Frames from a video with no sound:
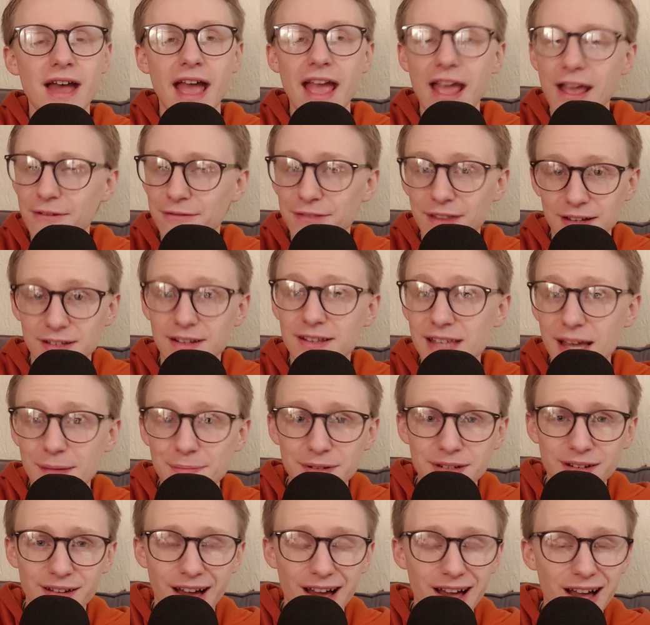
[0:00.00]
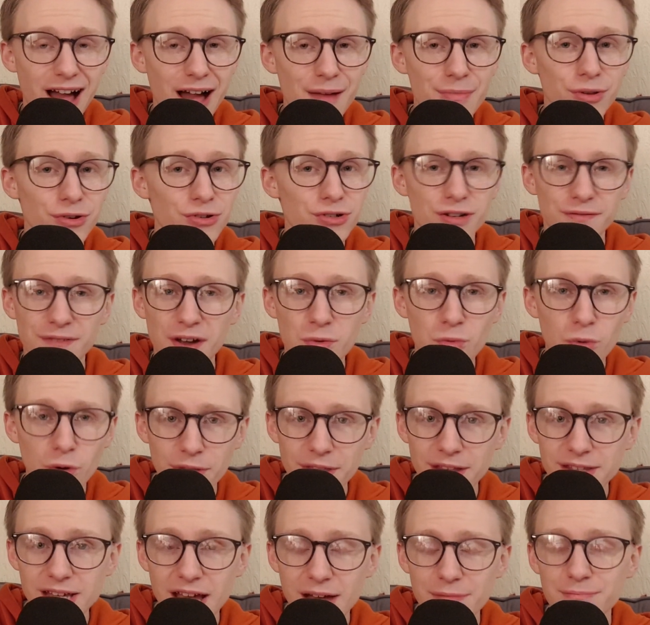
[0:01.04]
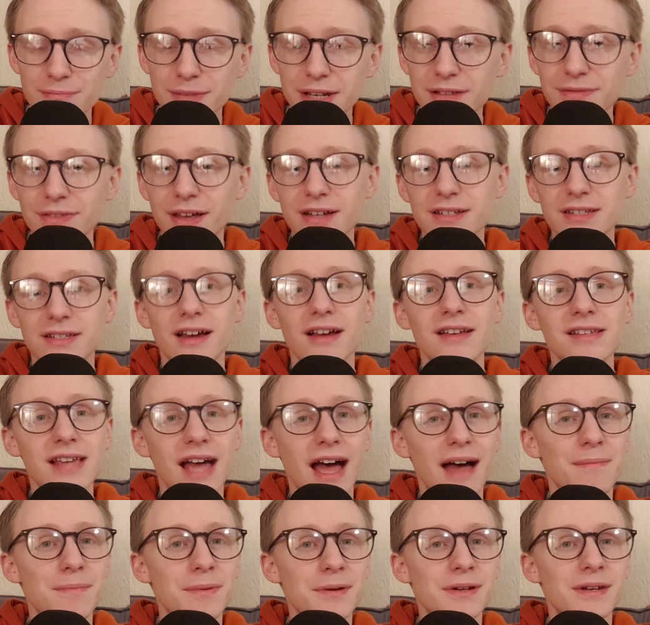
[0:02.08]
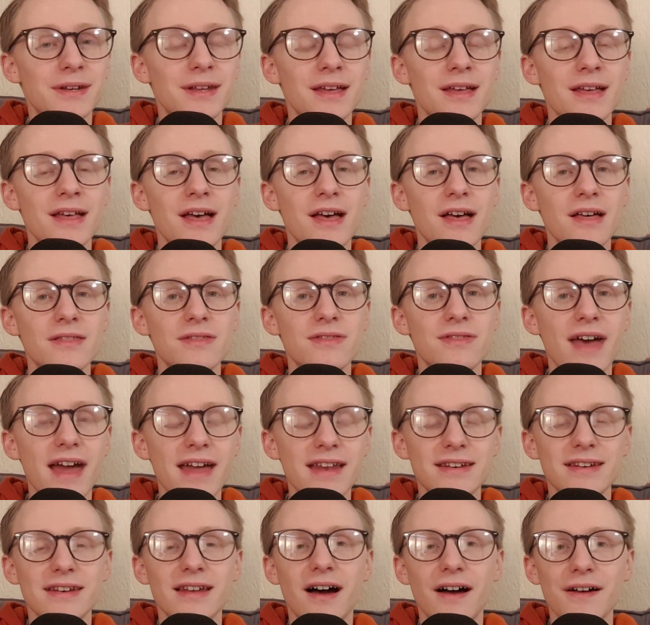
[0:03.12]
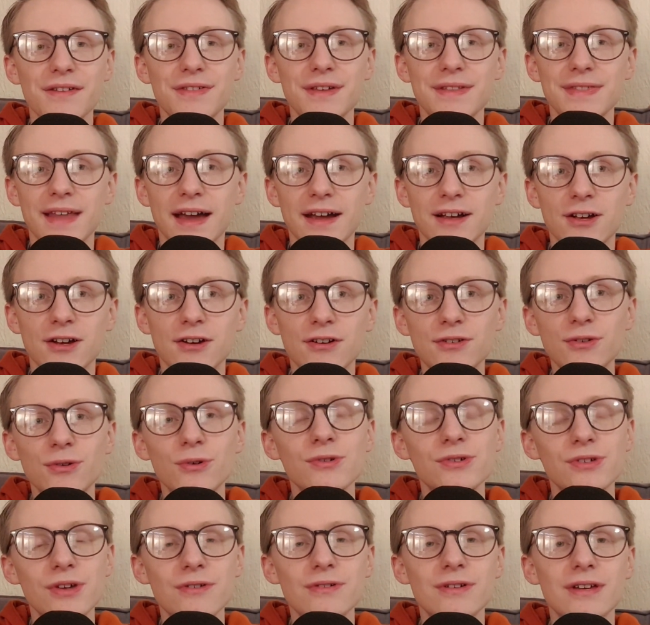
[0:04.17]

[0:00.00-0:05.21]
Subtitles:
If that does happen, I'm not sure if I want that to happen, but if that does happen, then I think that could also